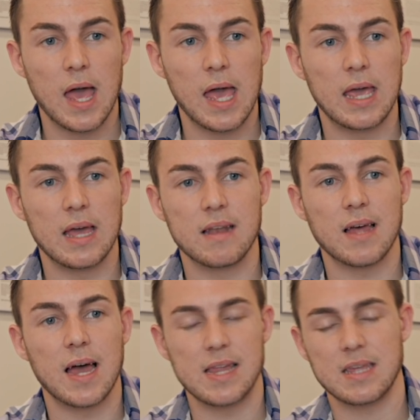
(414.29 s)
and
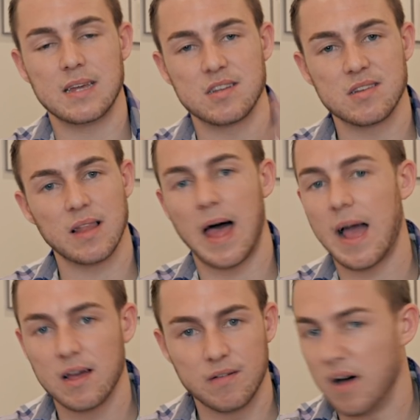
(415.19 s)
I think it's just a
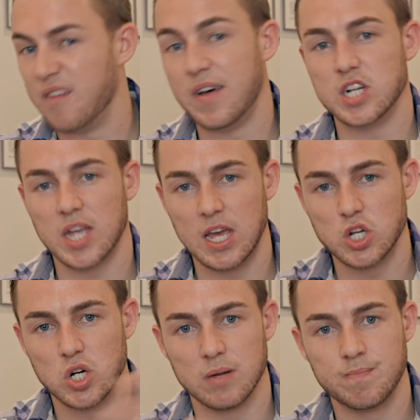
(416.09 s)
lack of
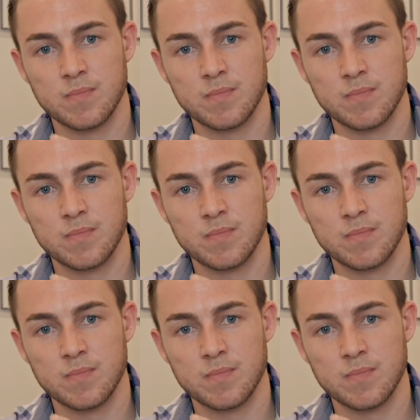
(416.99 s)
education.